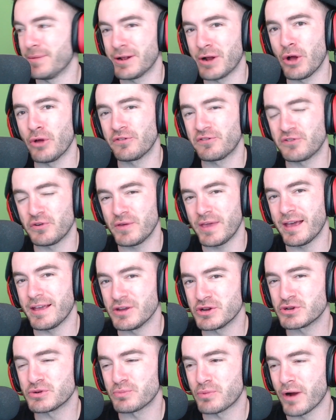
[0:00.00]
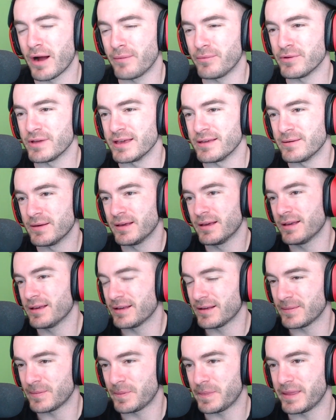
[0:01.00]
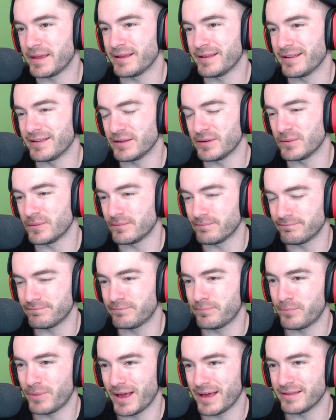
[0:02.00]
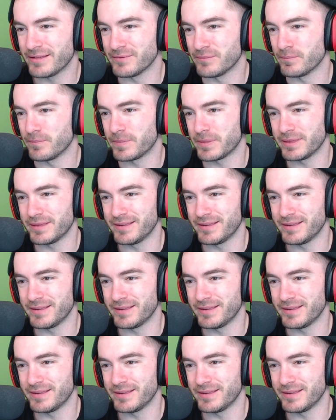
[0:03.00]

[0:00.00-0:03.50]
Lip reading: I mean, also, yeah, you should probably pay them